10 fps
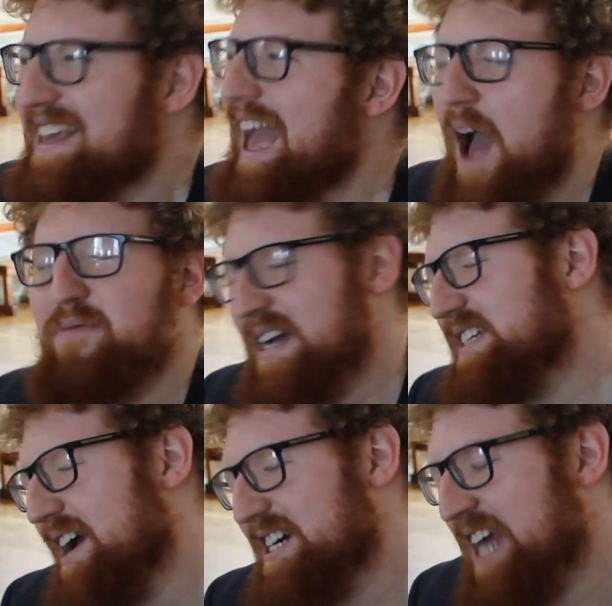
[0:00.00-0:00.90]
Yeah, I'm very
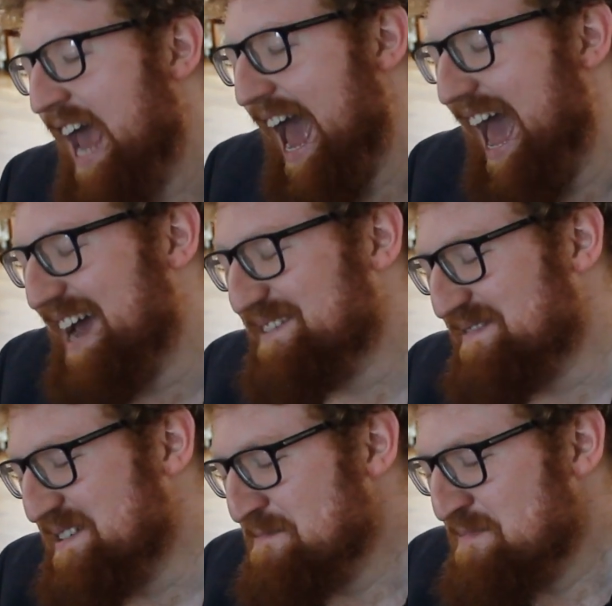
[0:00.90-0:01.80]
tired.
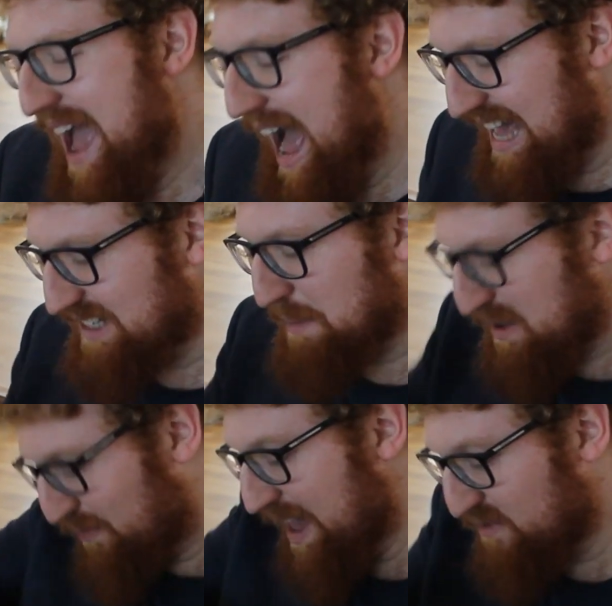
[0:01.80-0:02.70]
and my
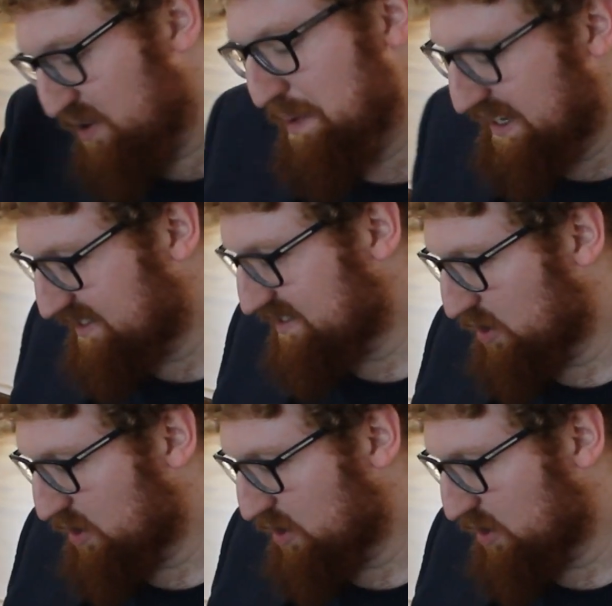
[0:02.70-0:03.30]
favourite bits,